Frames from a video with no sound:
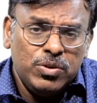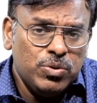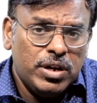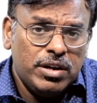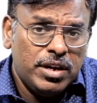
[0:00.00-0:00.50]

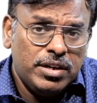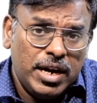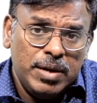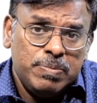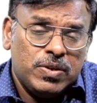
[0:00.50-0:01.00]
200
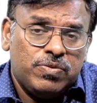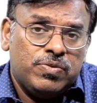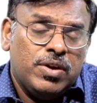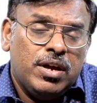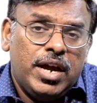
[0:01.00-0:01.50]
types of
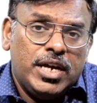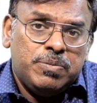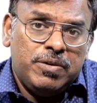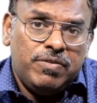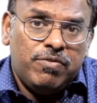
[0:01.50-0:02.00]

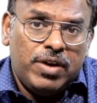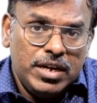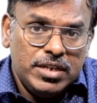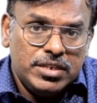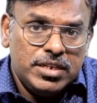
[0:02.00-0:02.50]
HPV
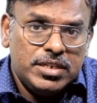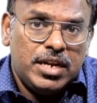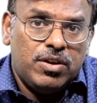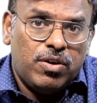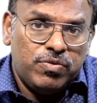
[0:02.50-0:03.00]
viruses,
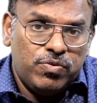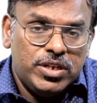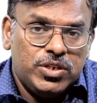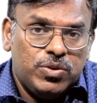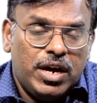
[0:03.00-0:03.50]
and of
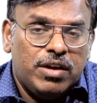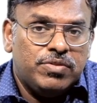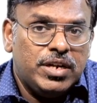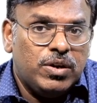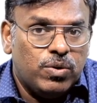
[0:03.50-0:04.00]
which you
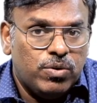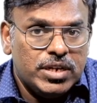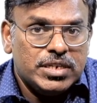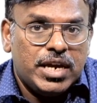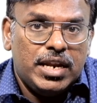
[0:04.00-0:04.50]
have the low
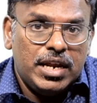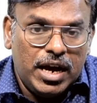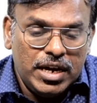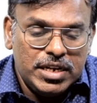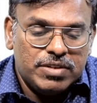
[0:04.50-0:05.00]
risk and the
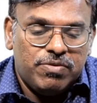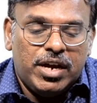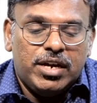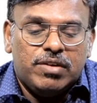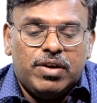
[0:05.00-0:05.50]
high risk
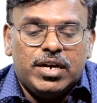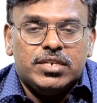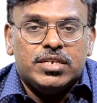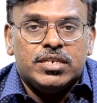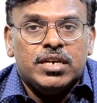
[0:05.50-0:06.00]

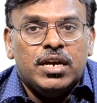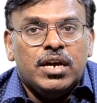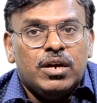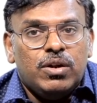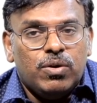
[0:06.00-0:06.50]
viruses.
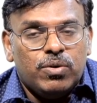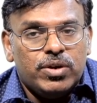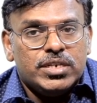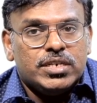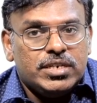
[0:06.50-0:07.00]
Low
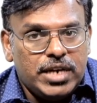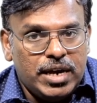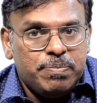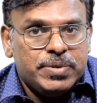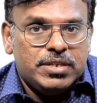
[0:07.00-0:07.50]
risk
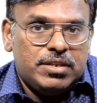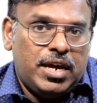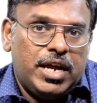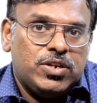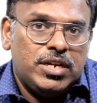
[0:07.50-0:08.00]
types
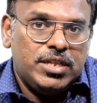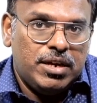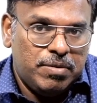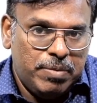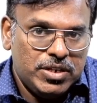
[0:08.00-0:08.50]
are actually,
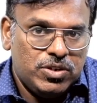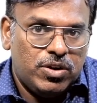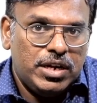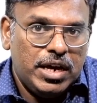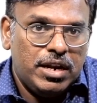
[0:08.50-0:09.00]
they are based
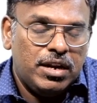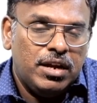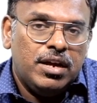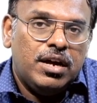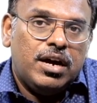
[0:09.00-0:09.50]
on their
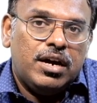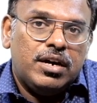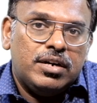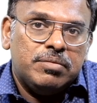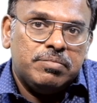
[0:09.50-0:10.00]

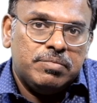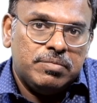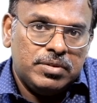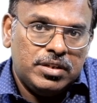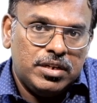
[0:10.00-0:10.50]

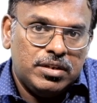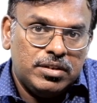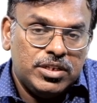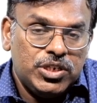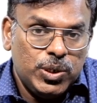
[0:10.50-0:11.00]

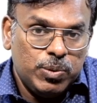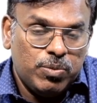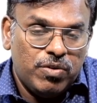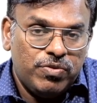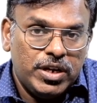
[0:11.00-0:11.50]
the genome
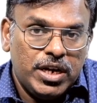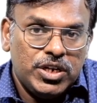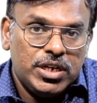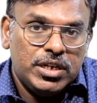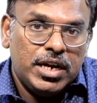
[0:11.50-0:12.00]

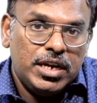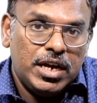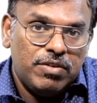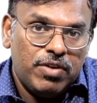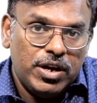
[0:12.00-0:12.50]
configuration, that they
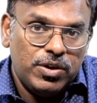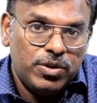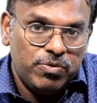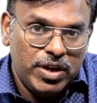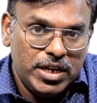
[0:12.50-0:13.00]
are divided
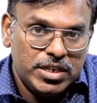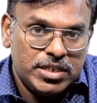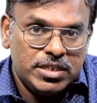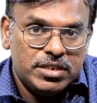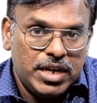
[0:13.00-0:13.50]
into
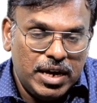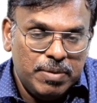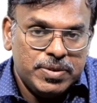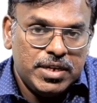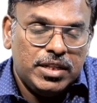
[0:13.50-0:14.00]
various
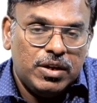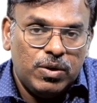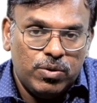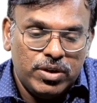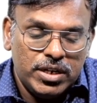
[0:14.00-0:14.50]
types, and the
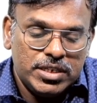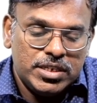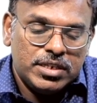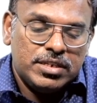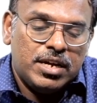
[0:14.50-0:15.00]
low
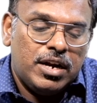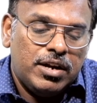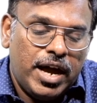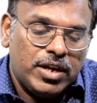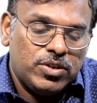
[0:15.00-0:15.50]
risks are
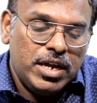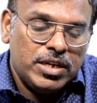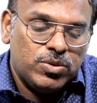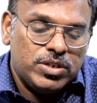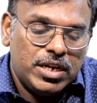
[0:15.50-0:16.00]
actually
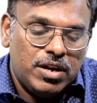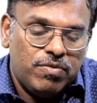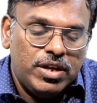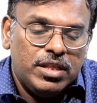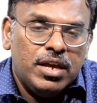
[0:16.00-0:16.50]
associated
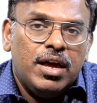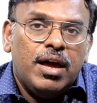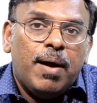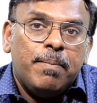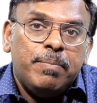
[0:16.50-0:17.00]
with
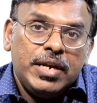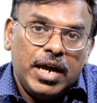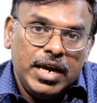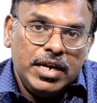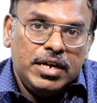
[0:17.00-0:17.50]

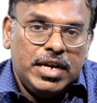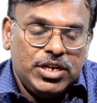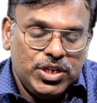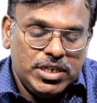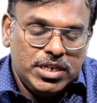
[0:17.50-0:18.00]
benign
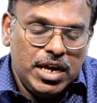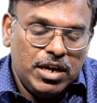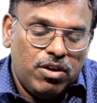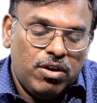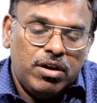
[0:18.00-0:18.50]
lesions
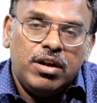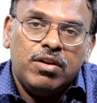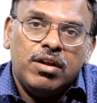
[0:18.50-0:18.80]
like your